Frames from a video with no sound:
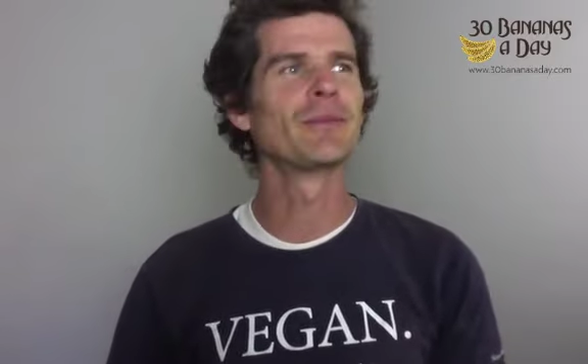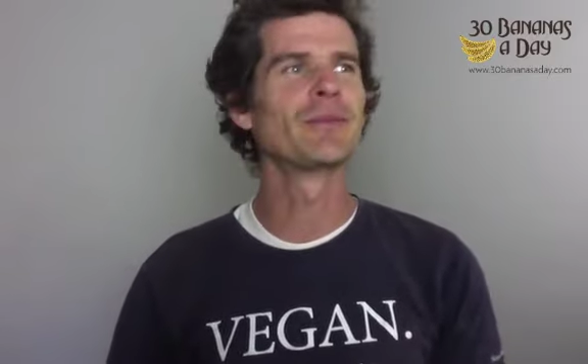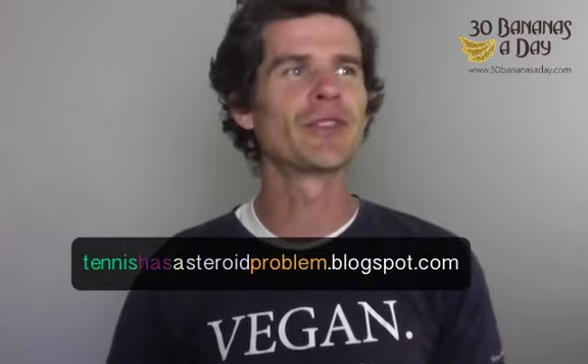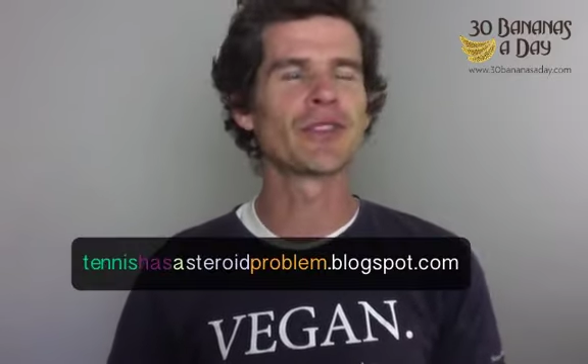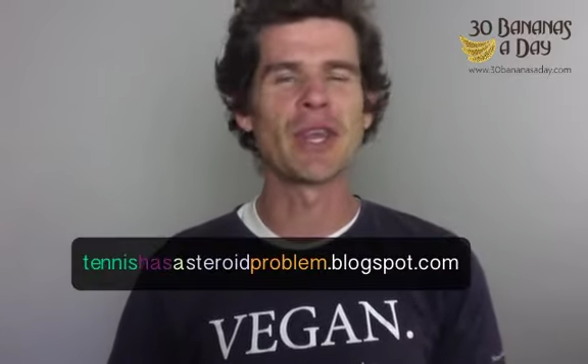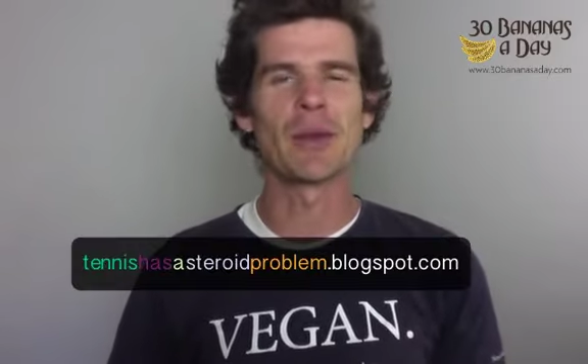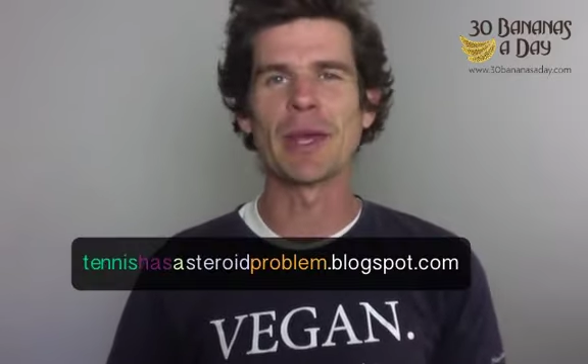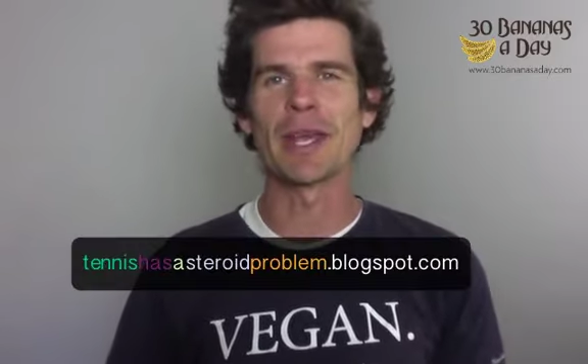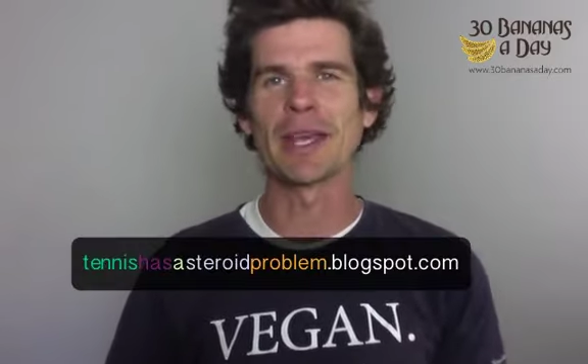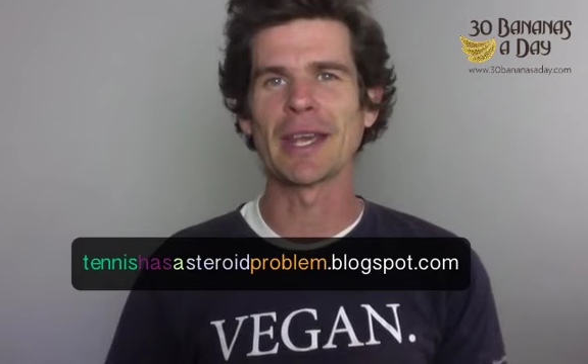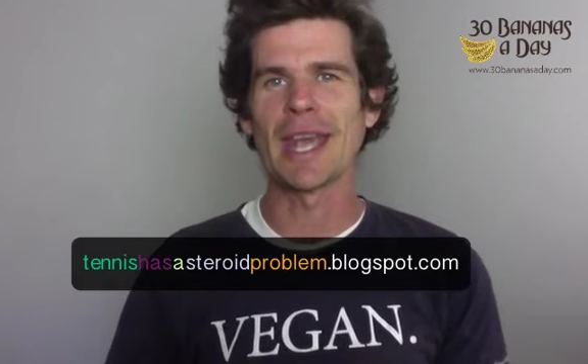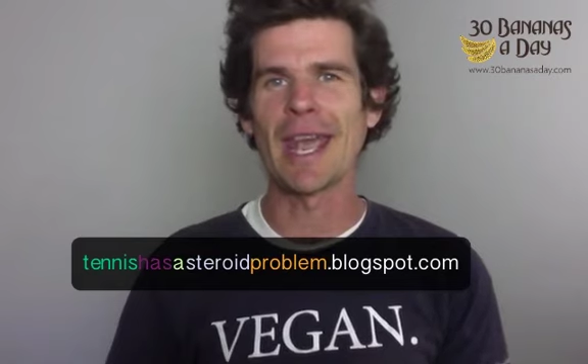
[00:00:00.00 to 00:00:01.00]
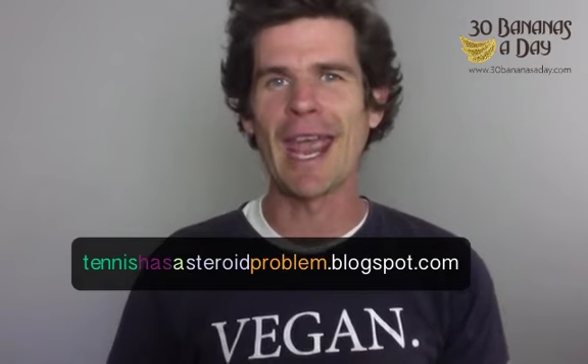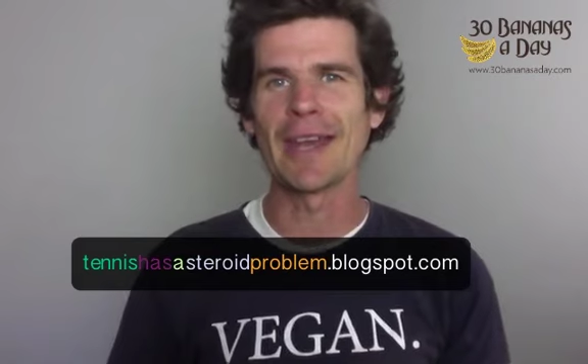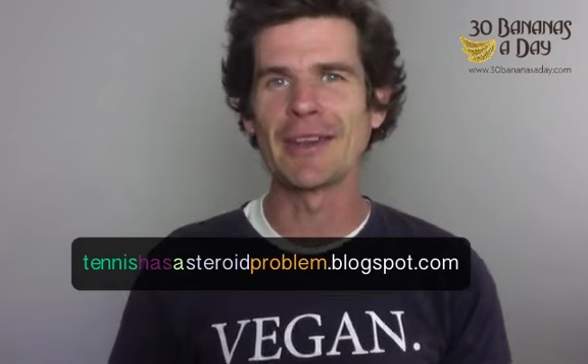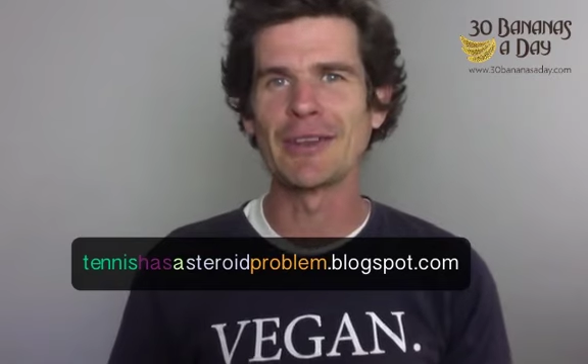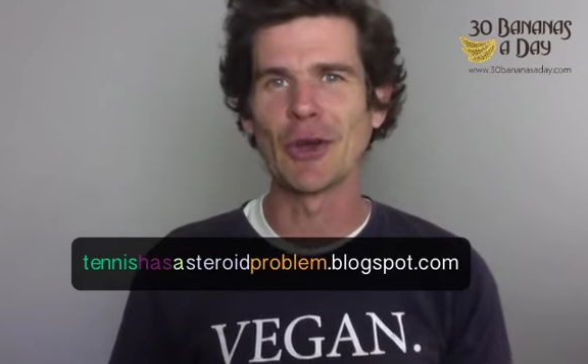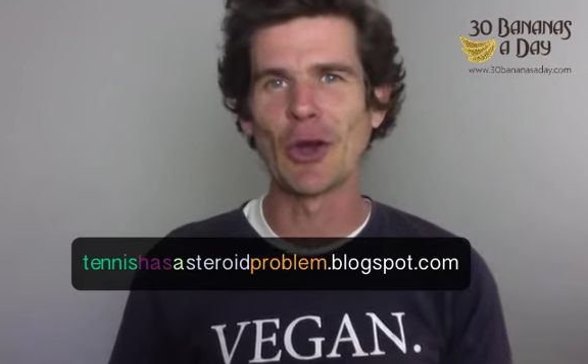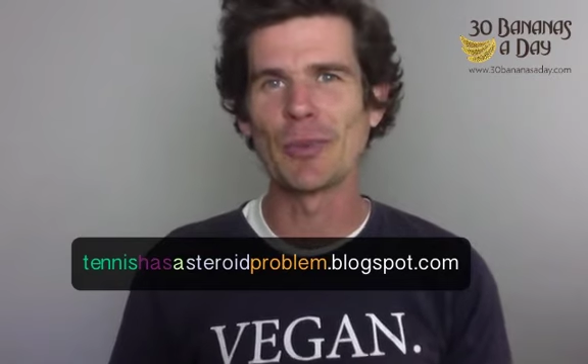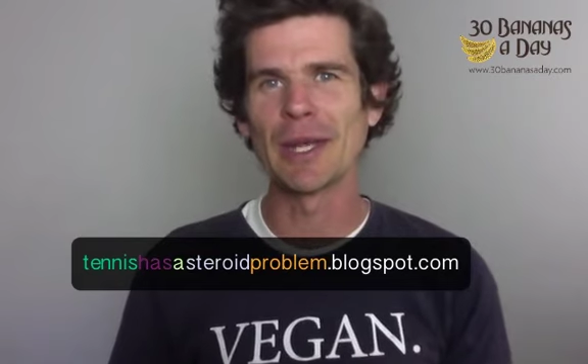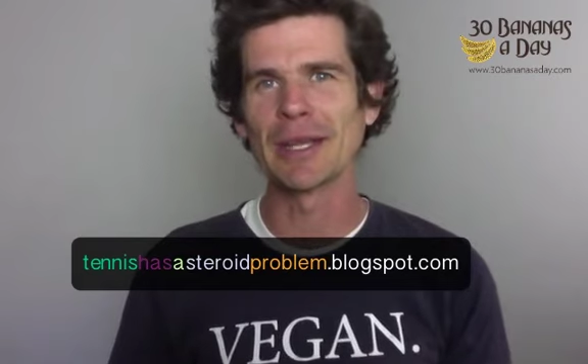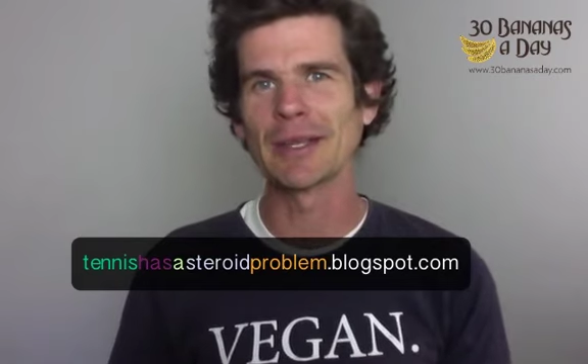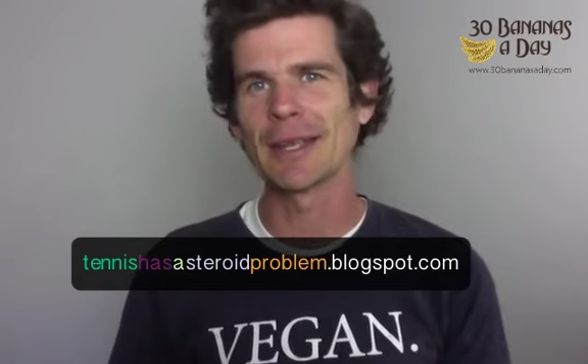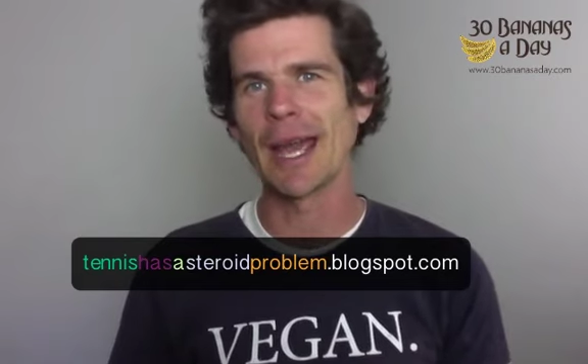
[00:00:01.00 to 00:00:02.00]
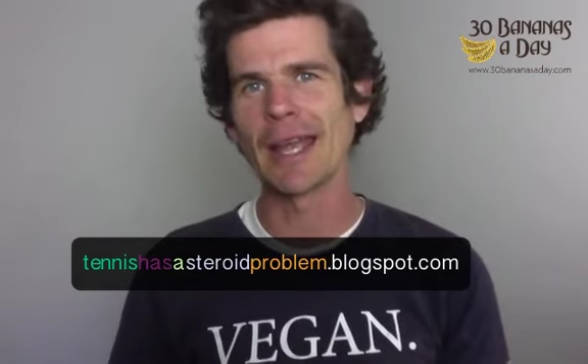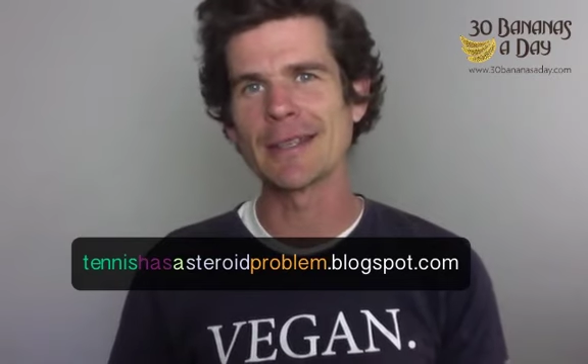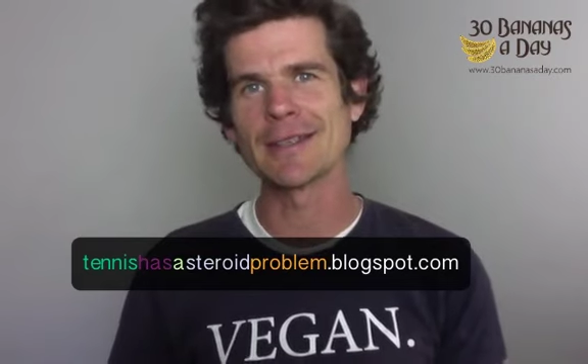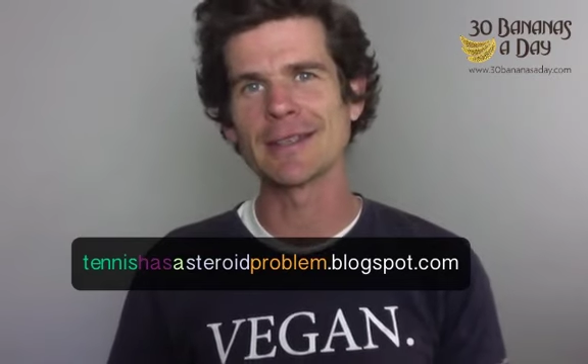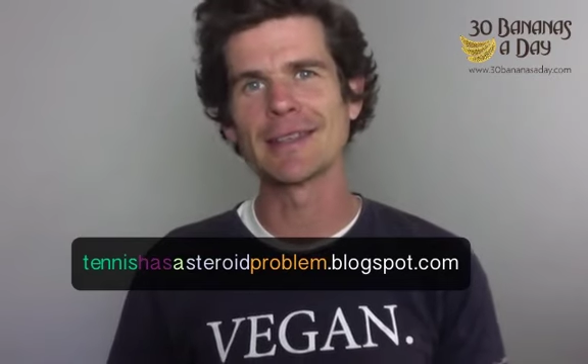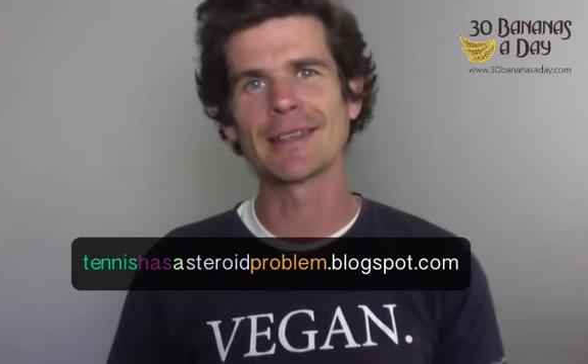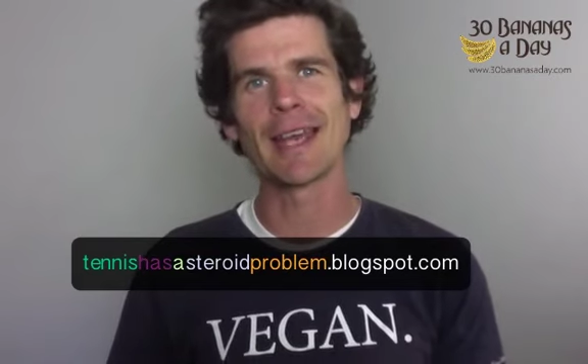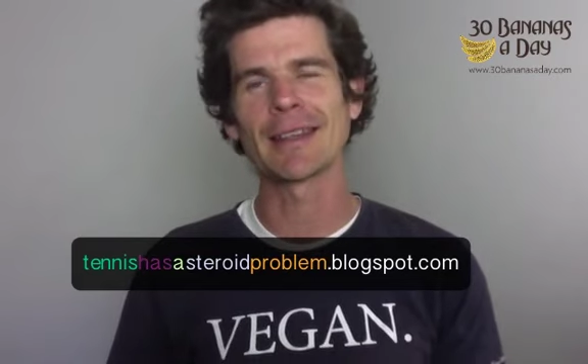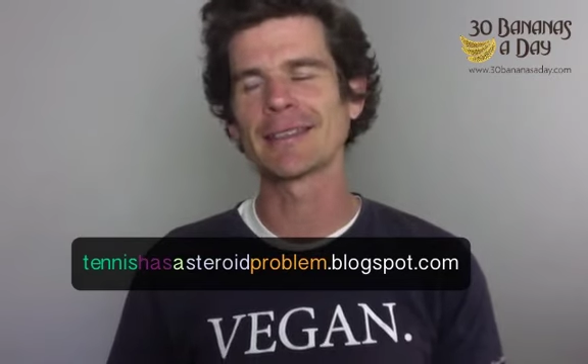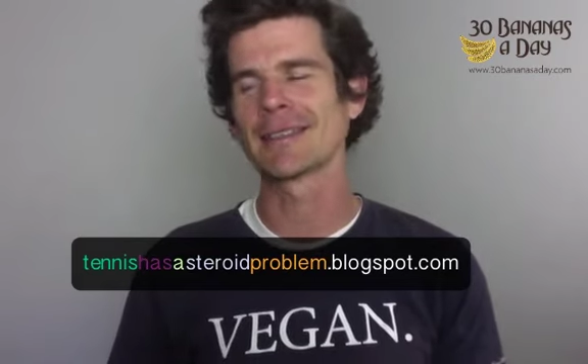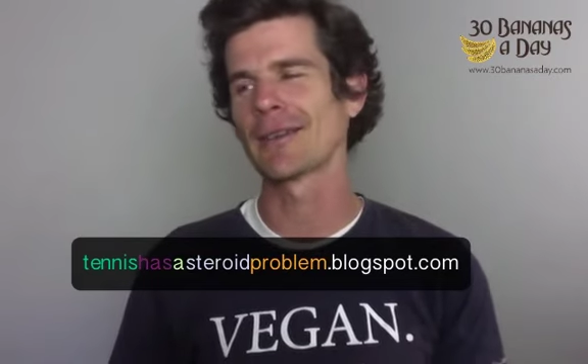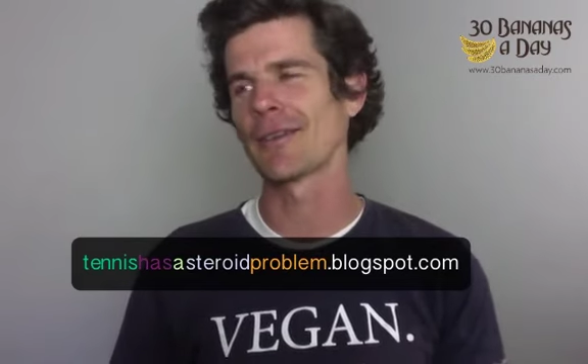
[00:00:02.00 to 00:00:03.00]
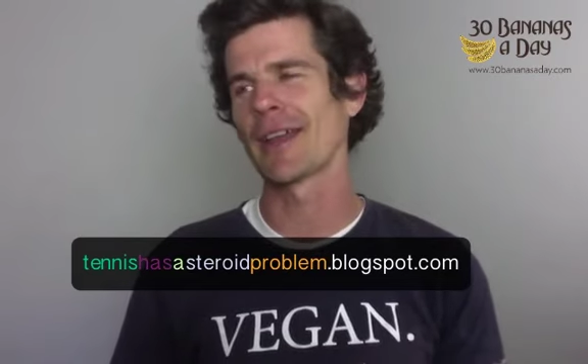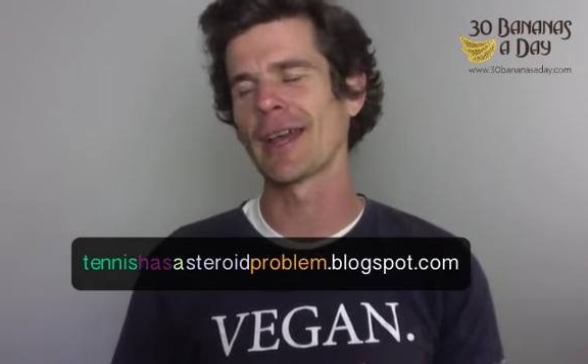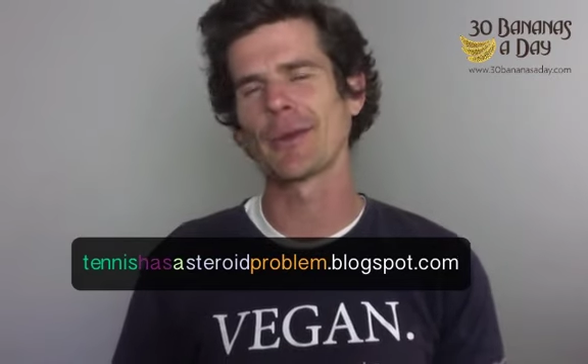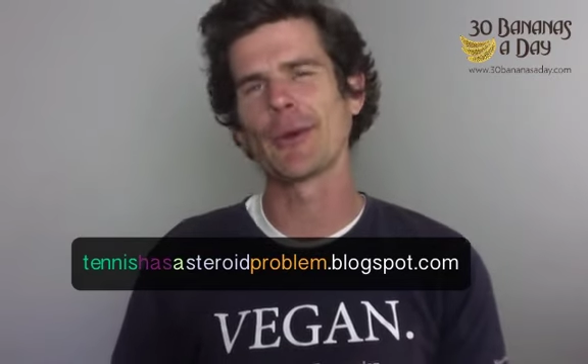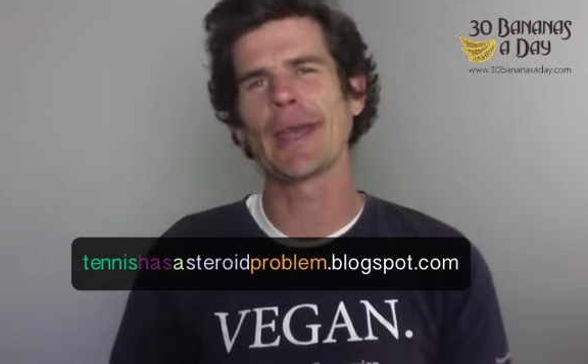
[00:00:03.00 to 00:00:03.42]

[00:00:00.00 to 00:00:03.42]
skipping anti-doping agency tests and stuff like that.